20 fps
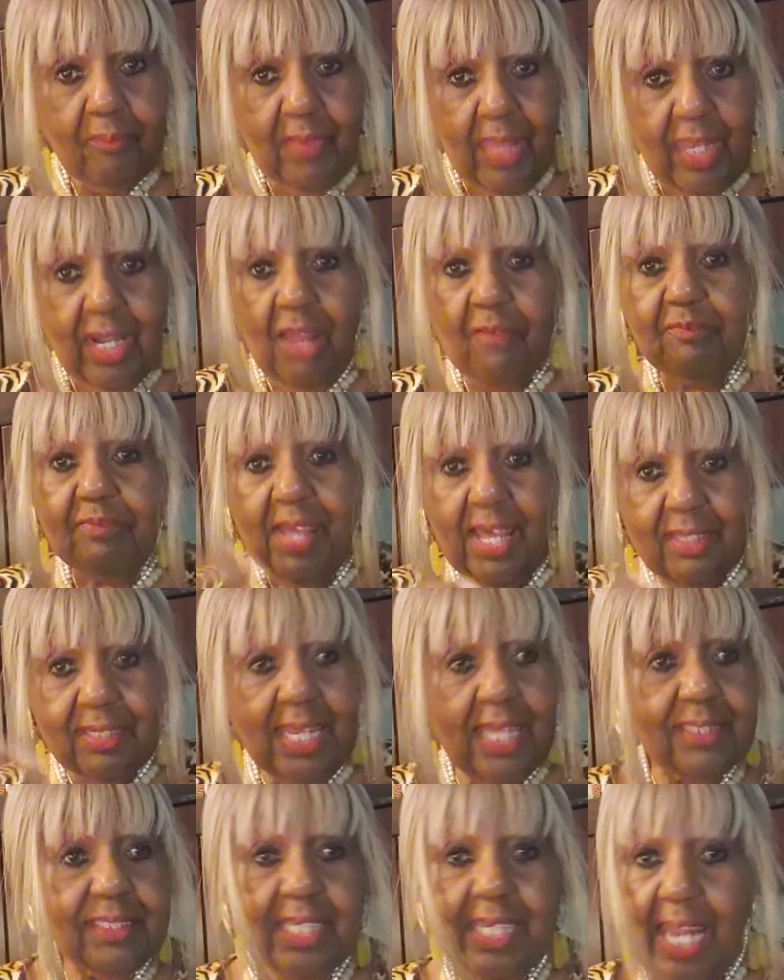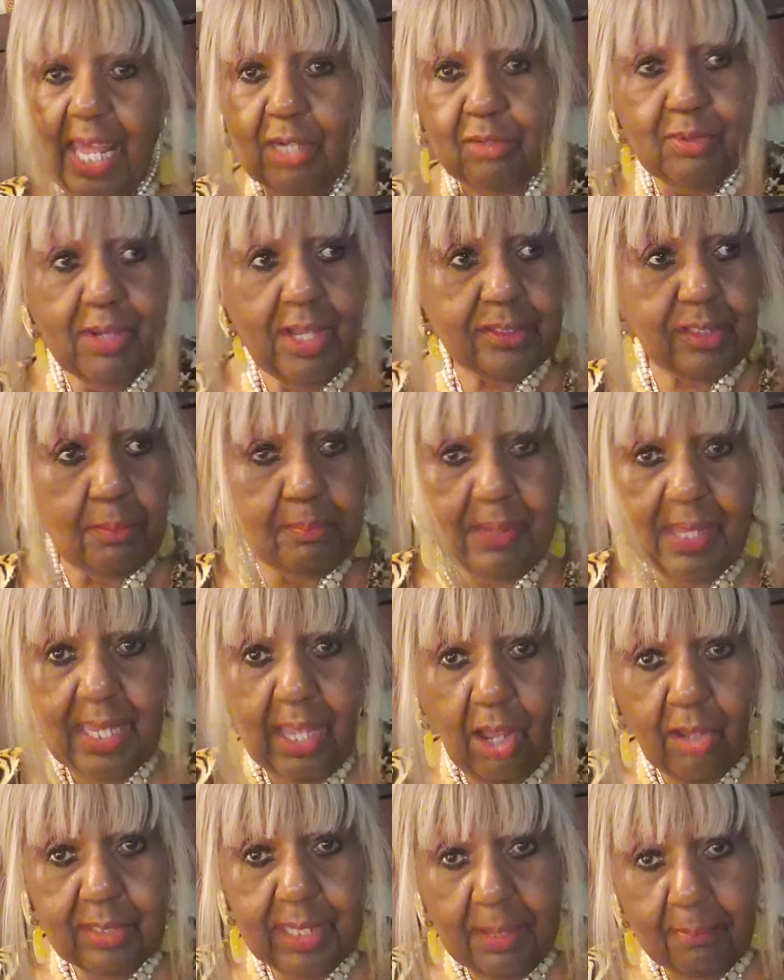and I found out that I don't have to pay
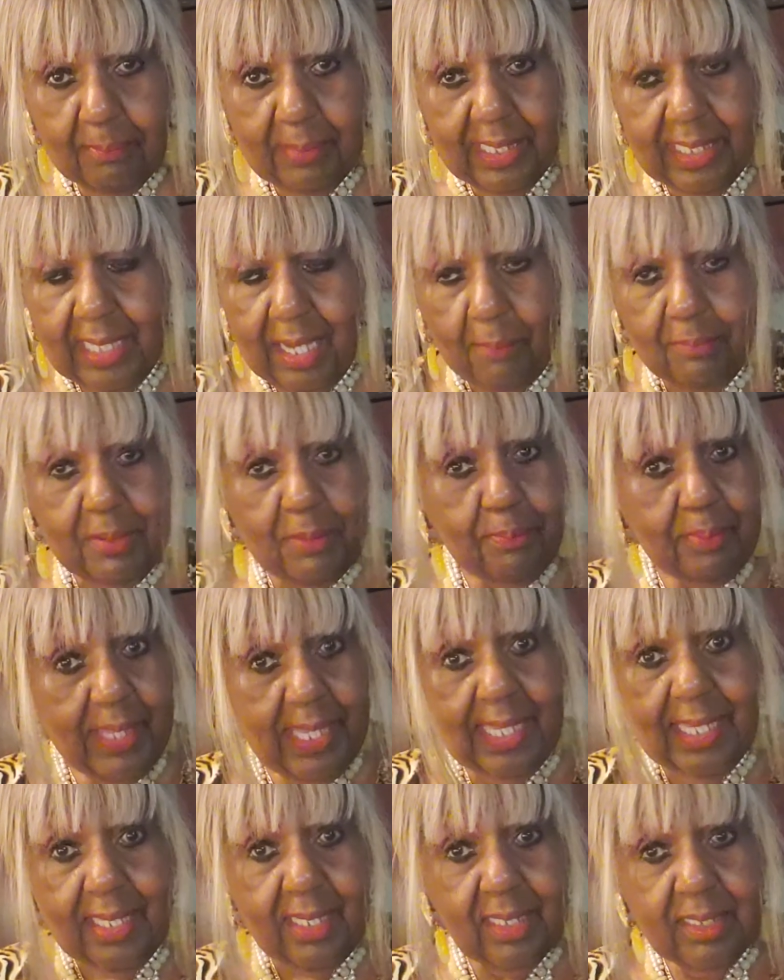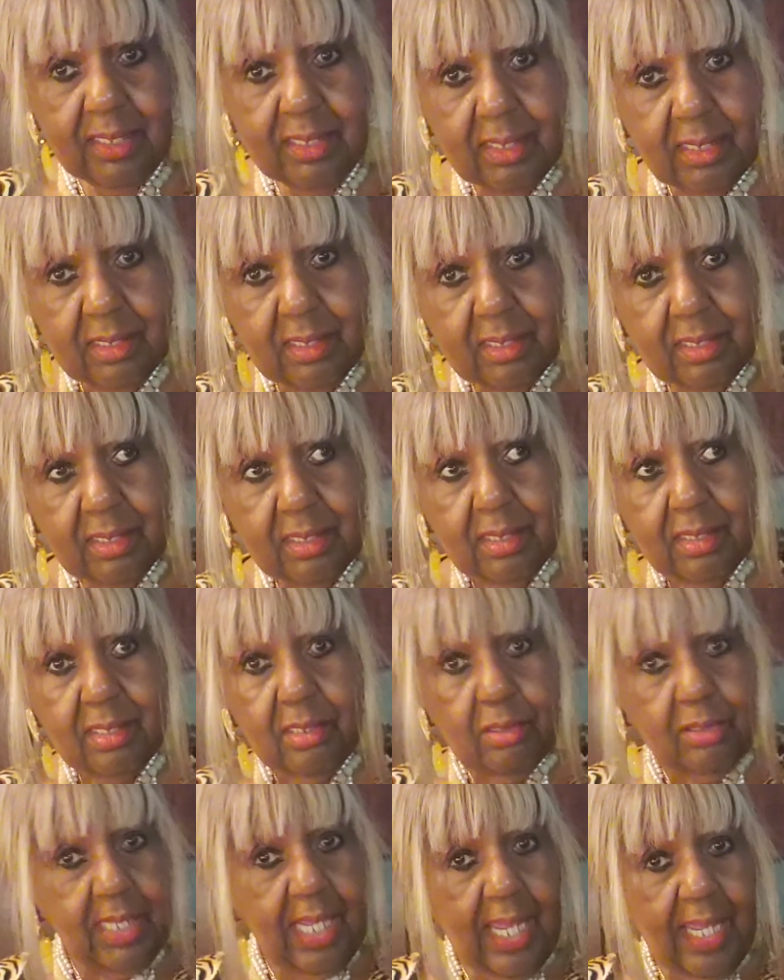all that money I've been paying.
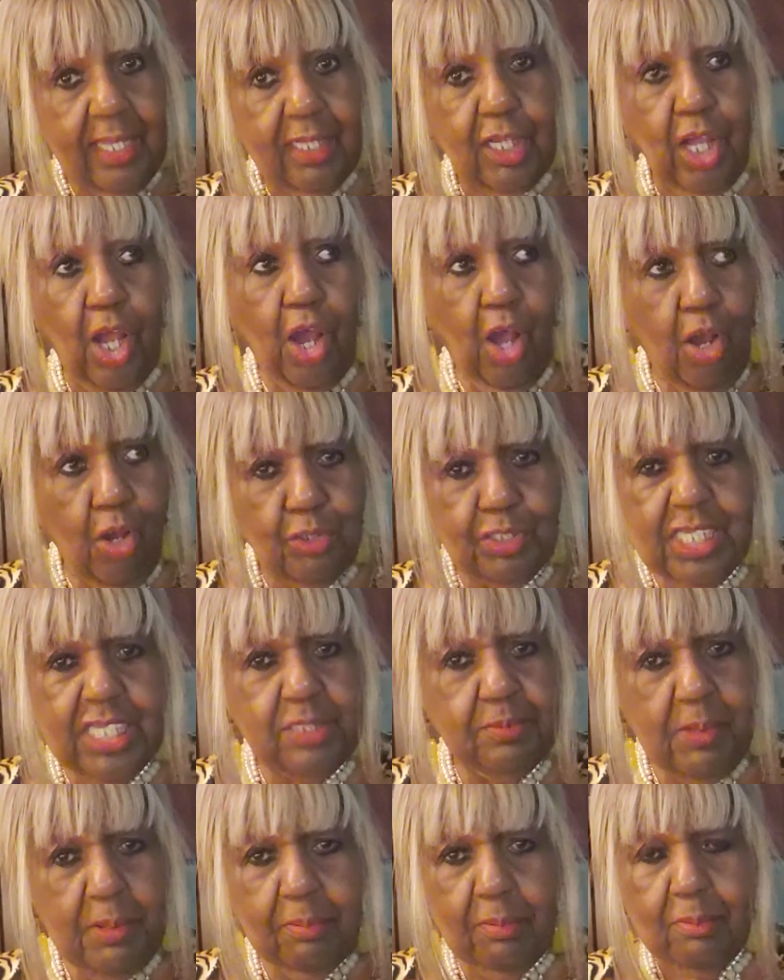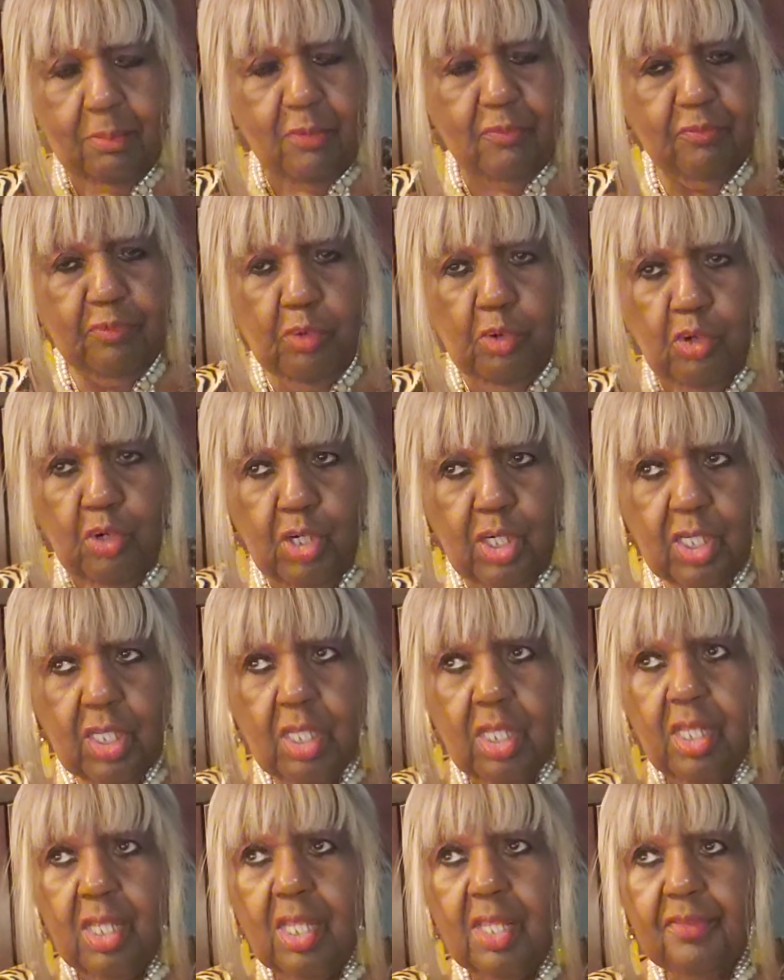Okay, call these people before
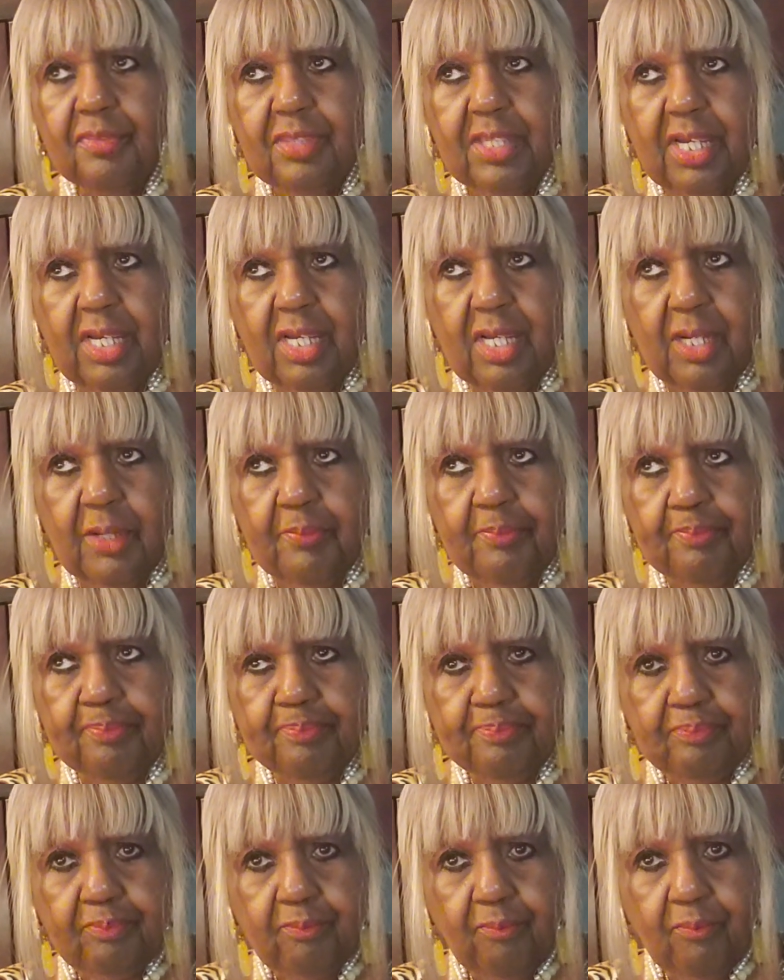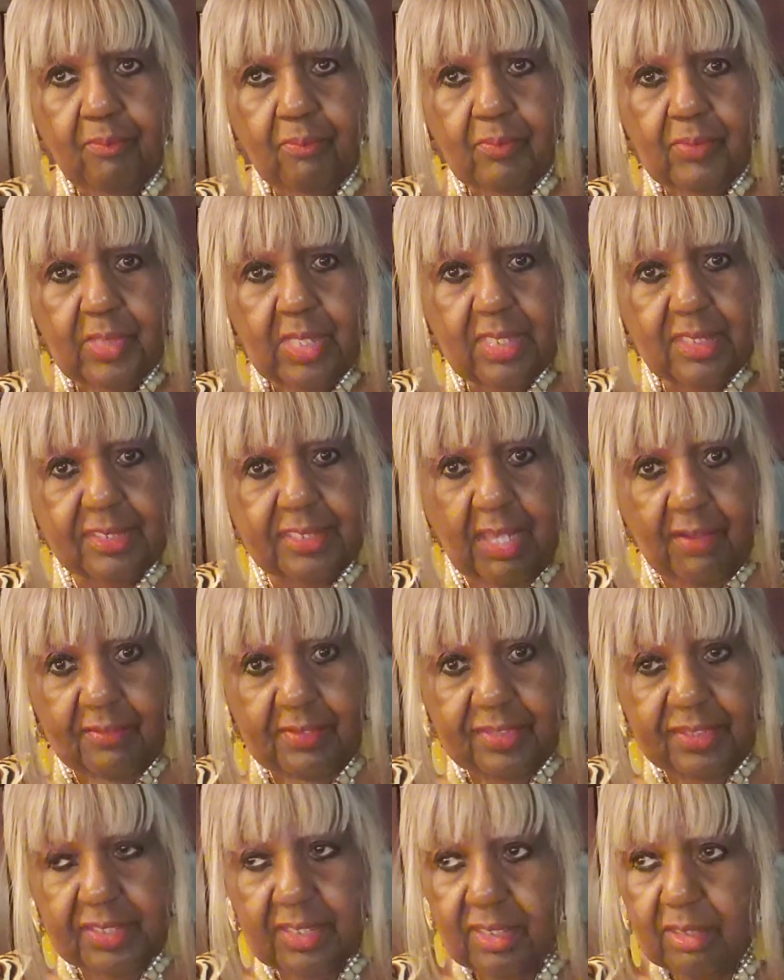the
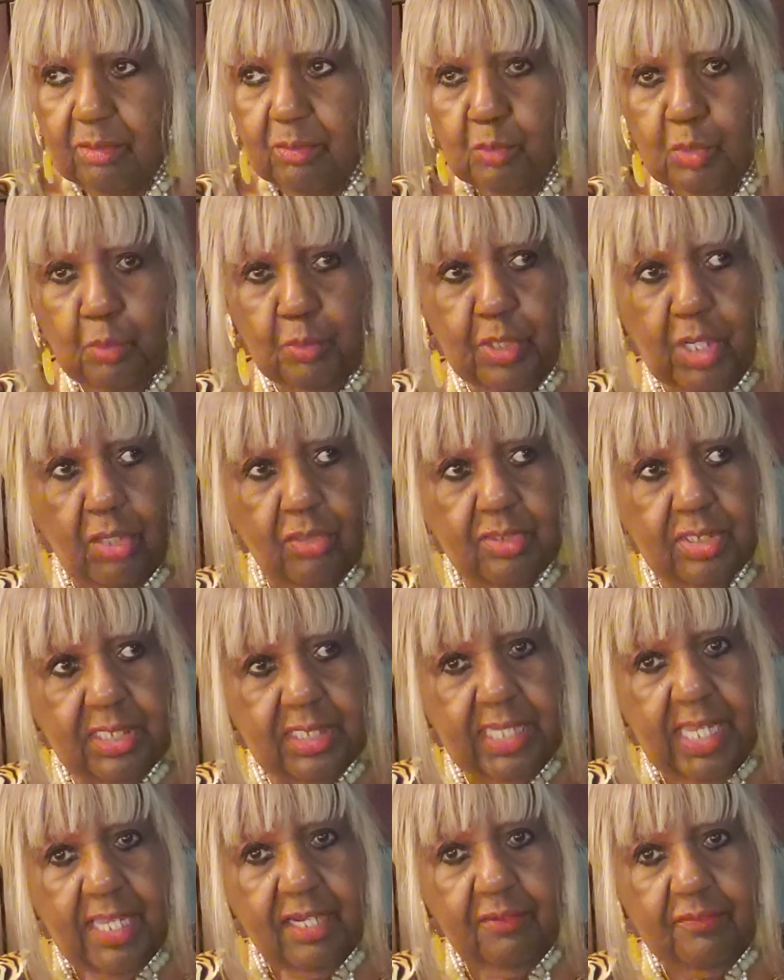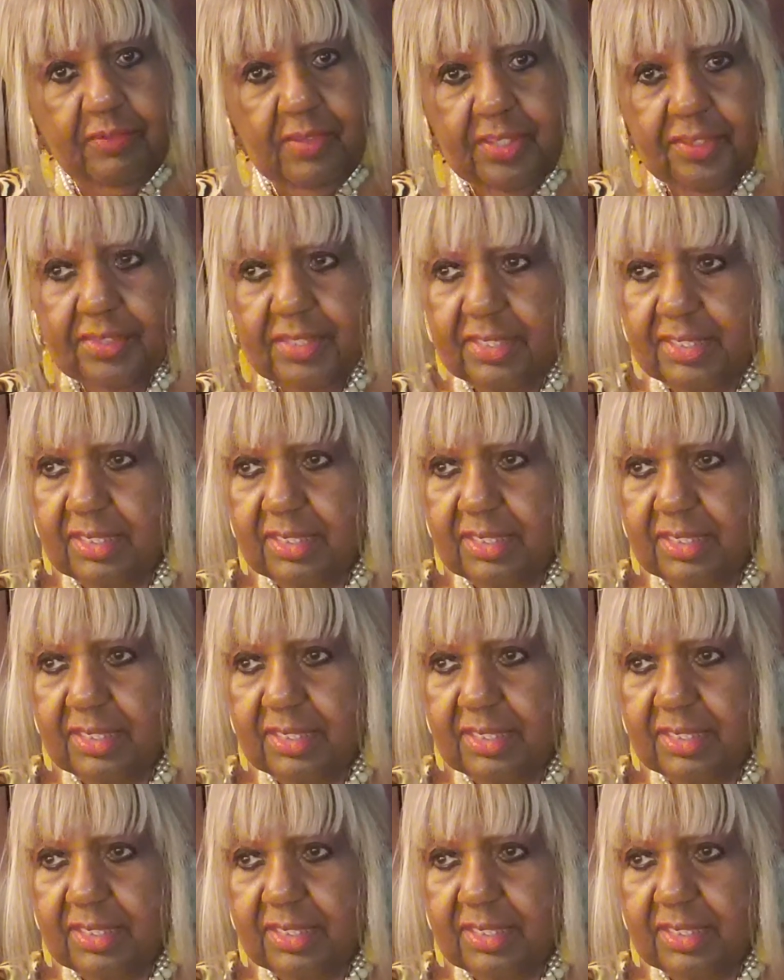7th. What we on today, the 5th?